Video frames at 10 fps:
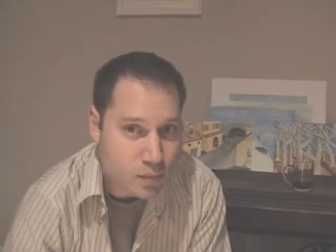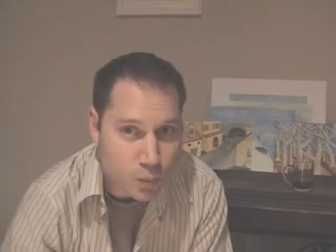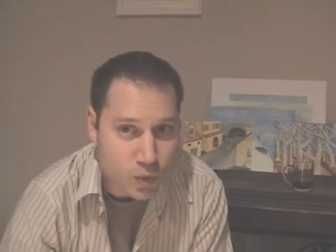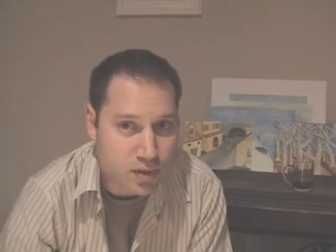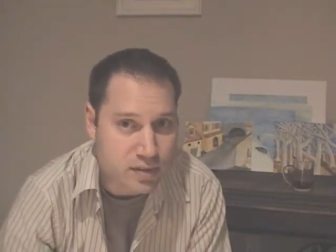
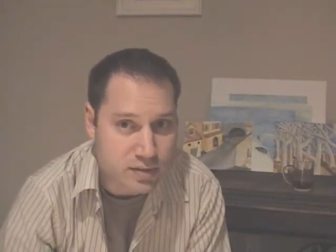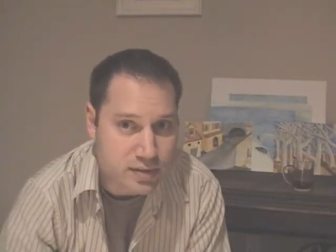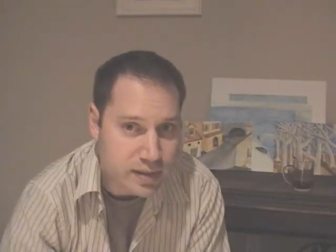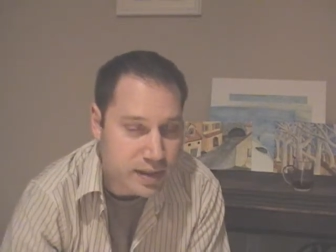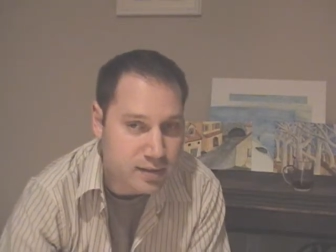
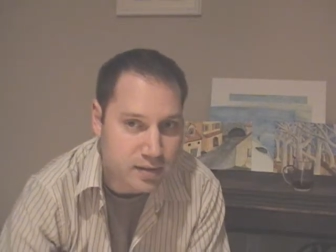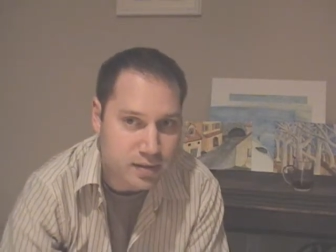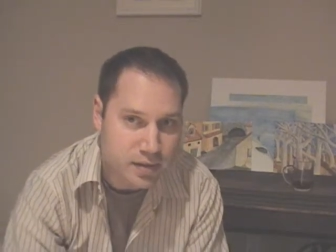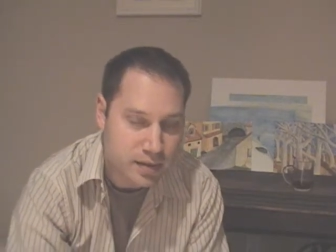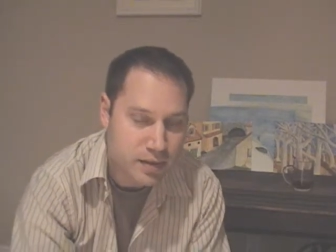world and
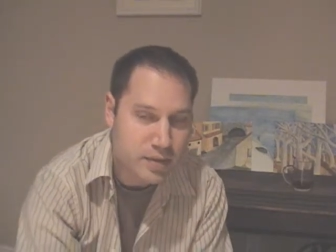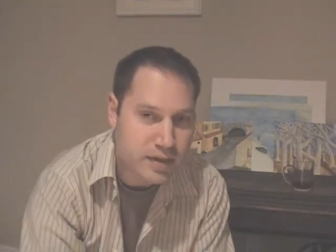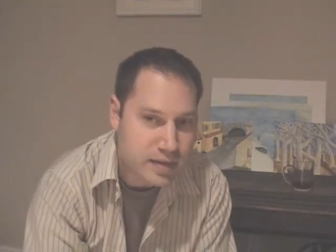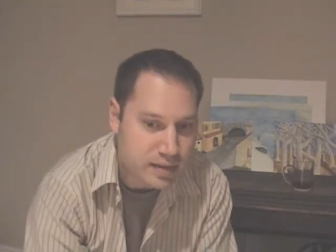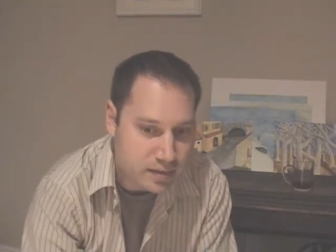uh,
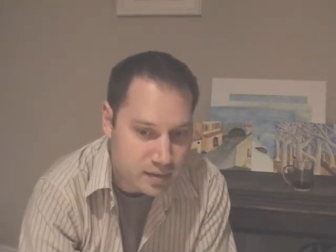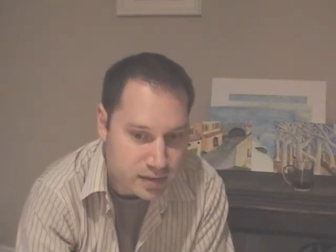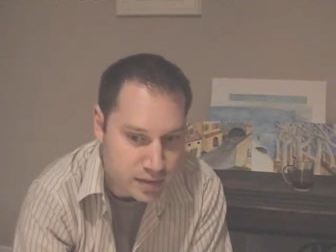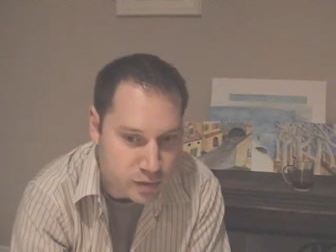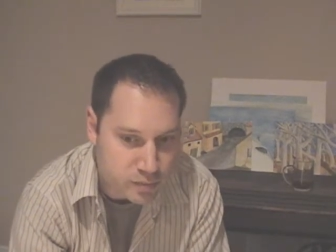anybody that,
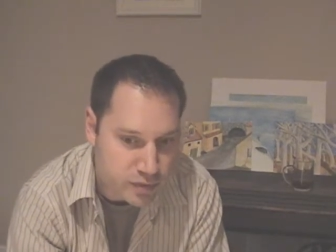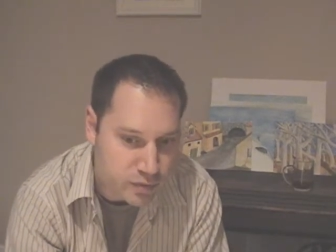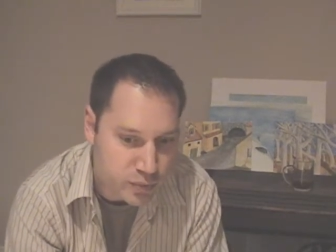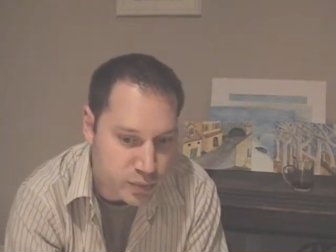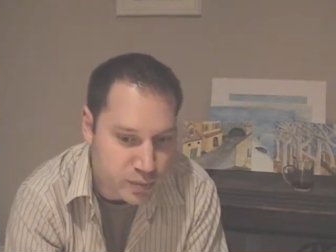that does
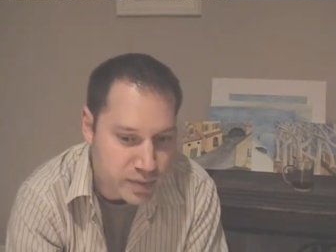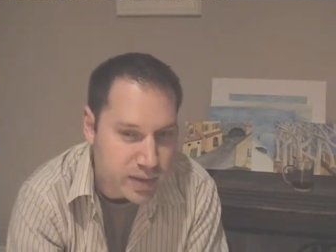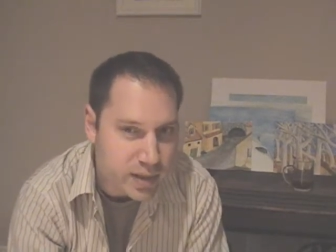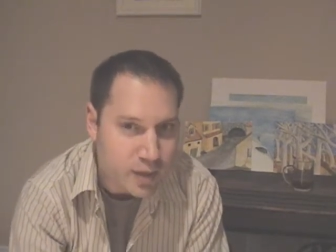business with me